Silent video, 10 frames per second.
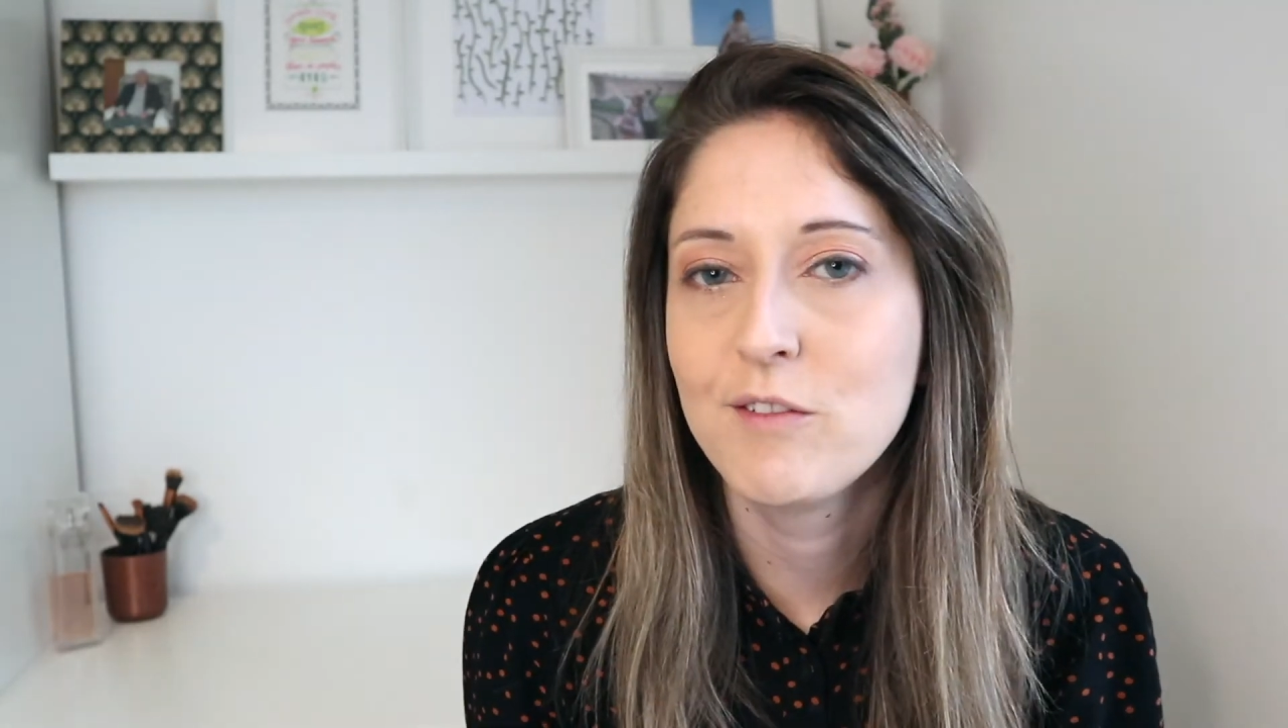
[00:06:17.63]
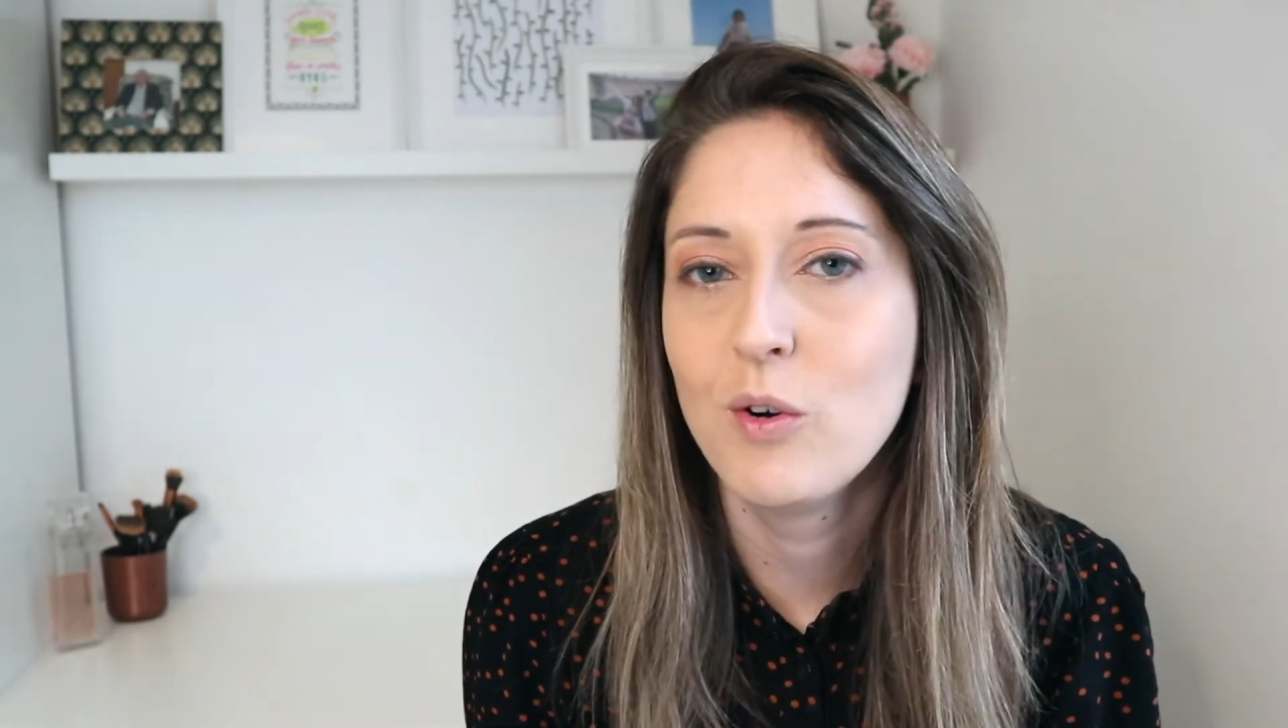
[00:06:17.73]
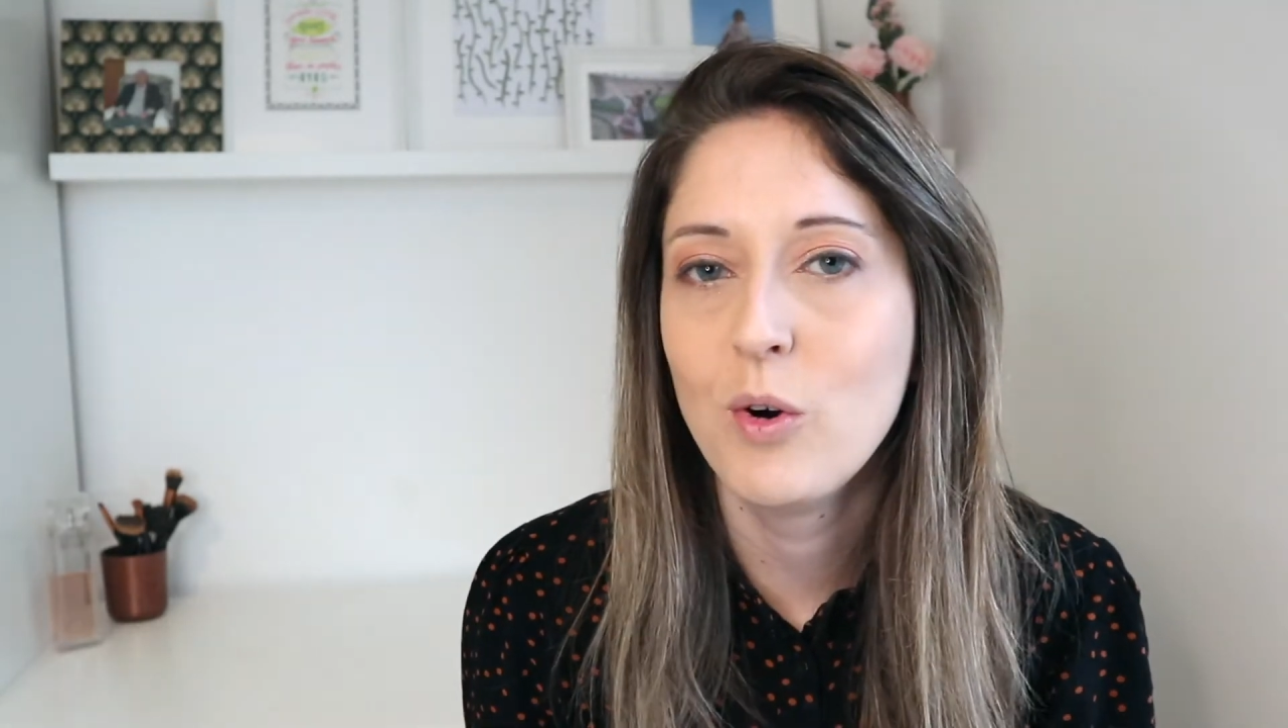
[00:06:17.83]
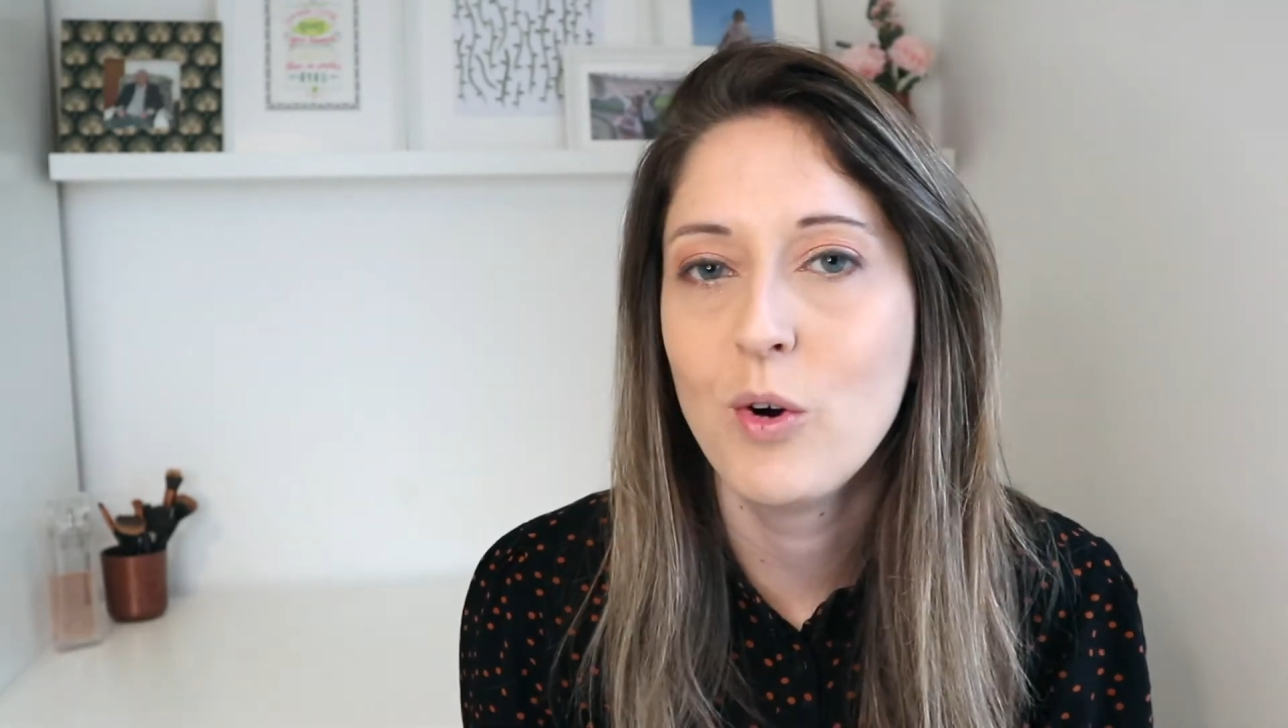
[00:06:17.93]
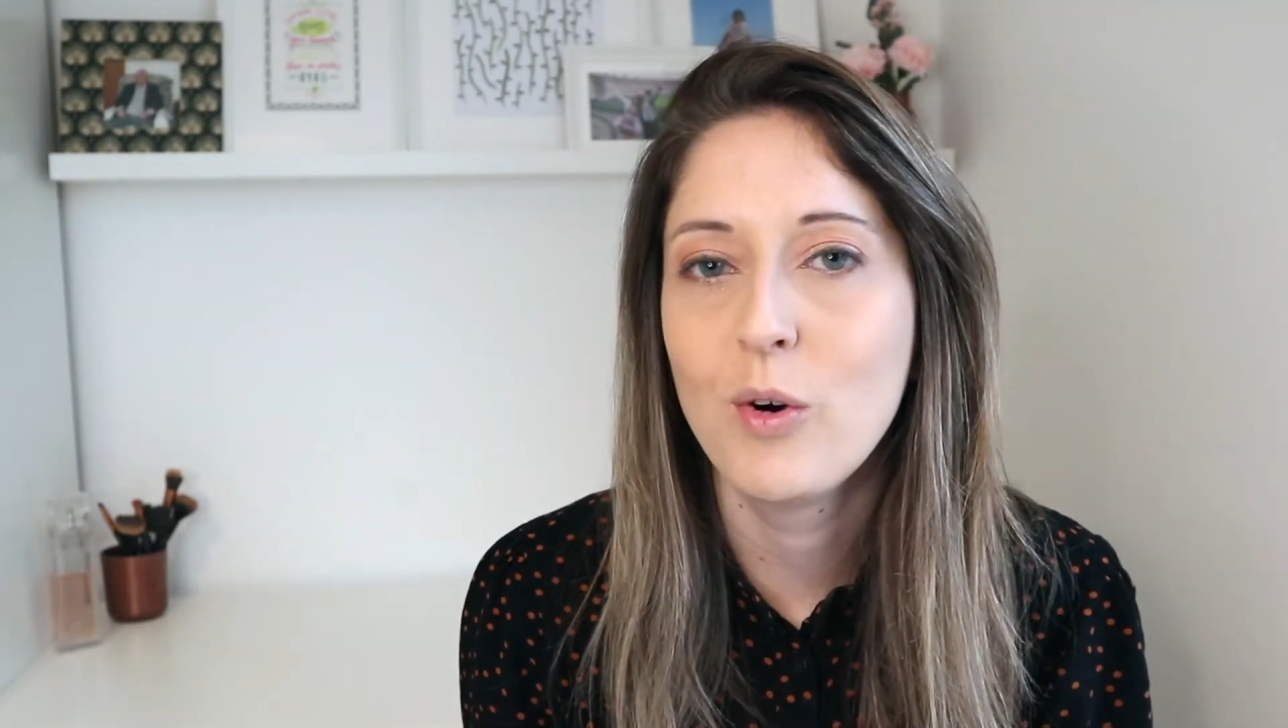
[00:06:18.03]

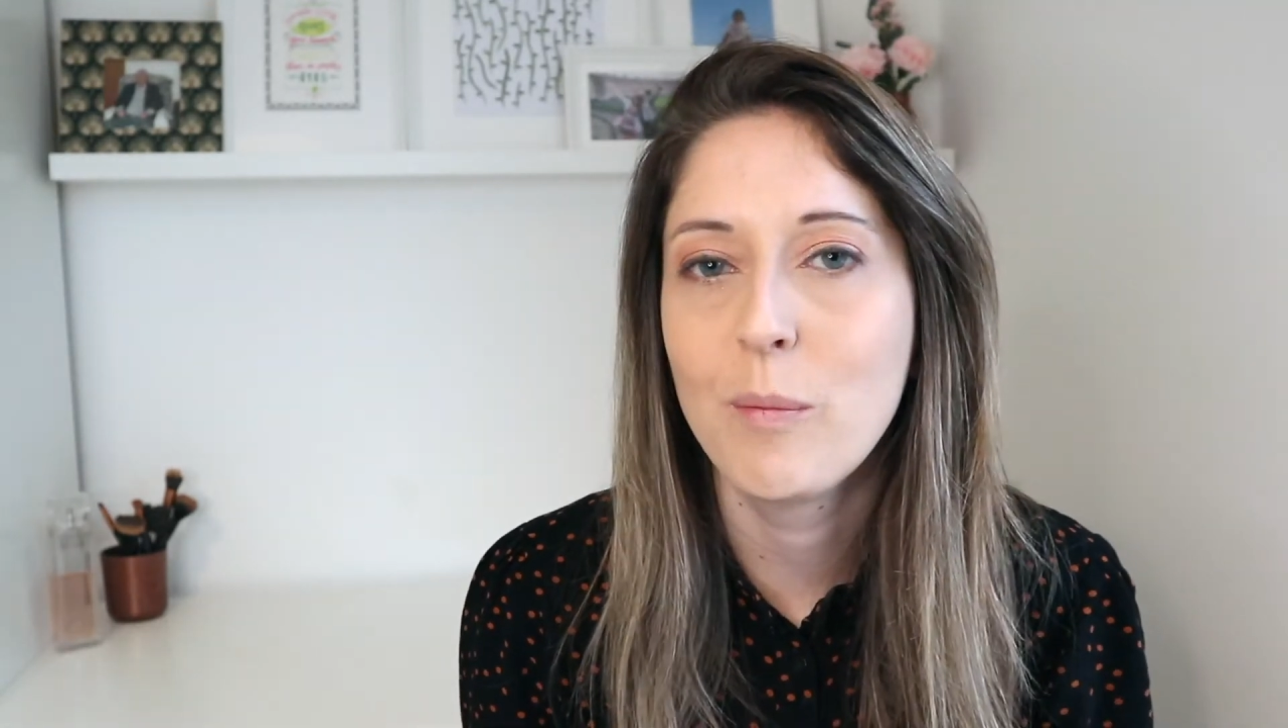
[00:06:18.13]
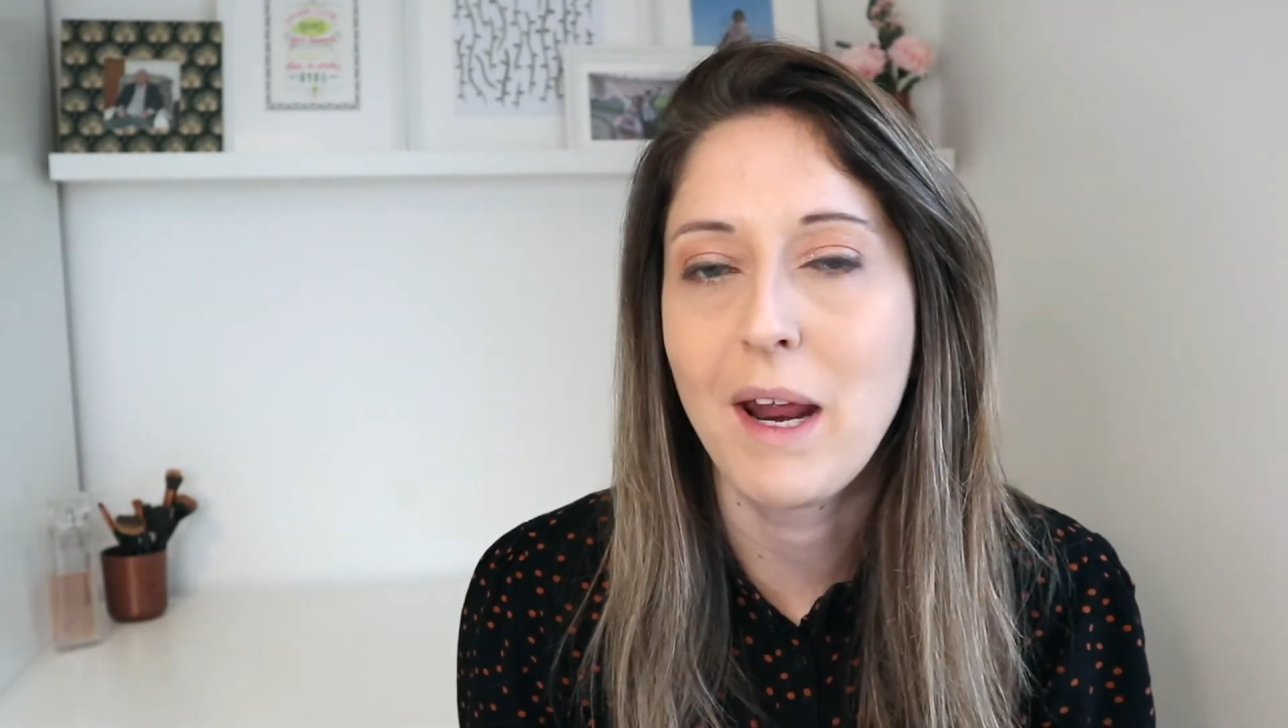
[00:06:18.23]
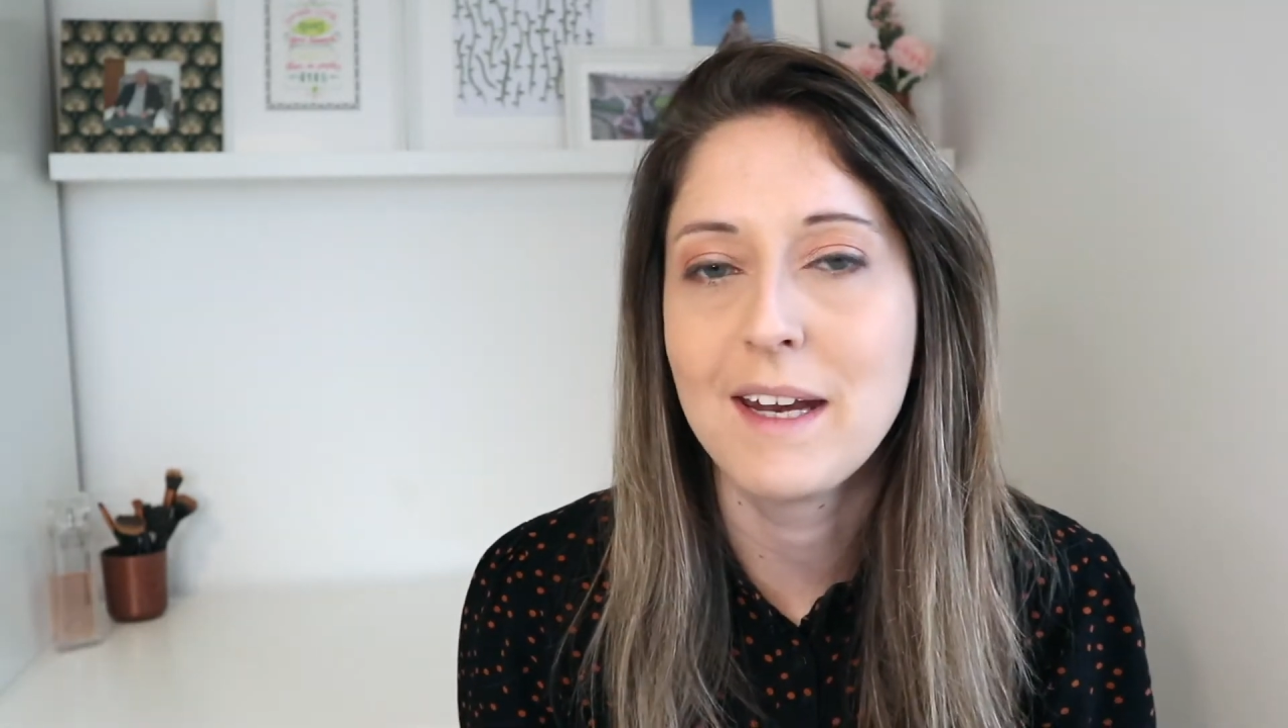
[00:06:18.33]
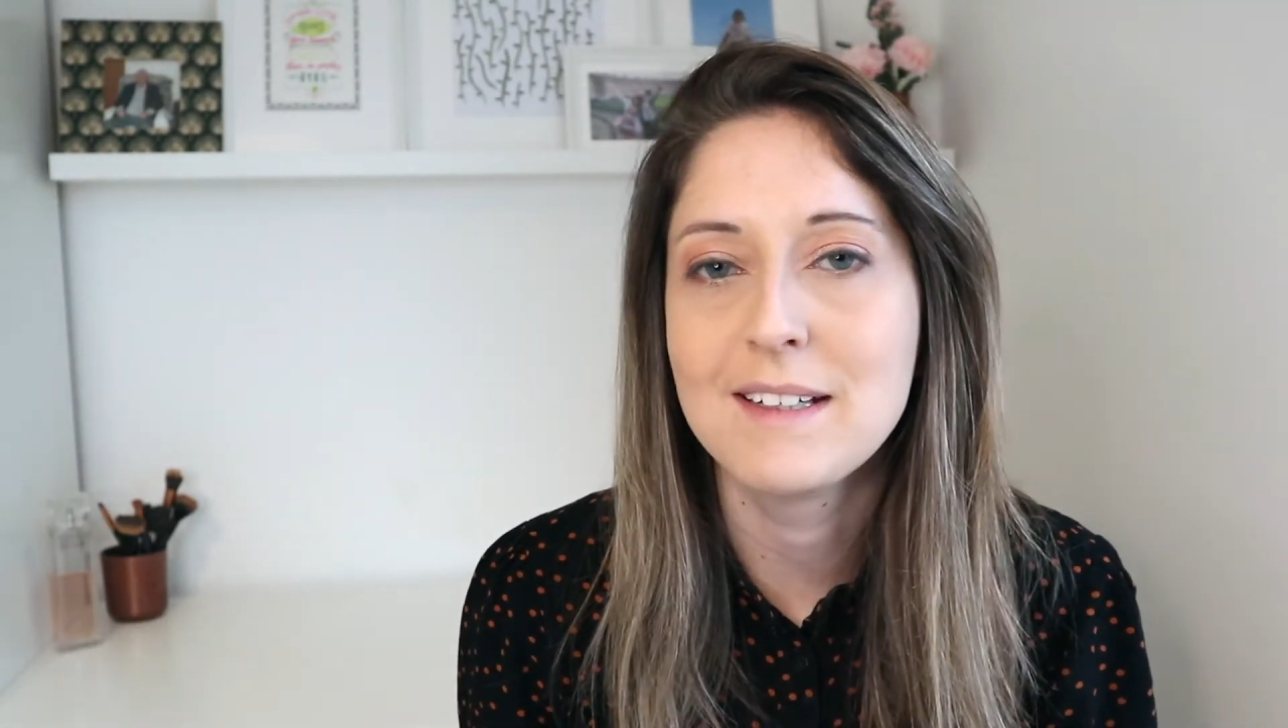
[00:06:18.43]
for planning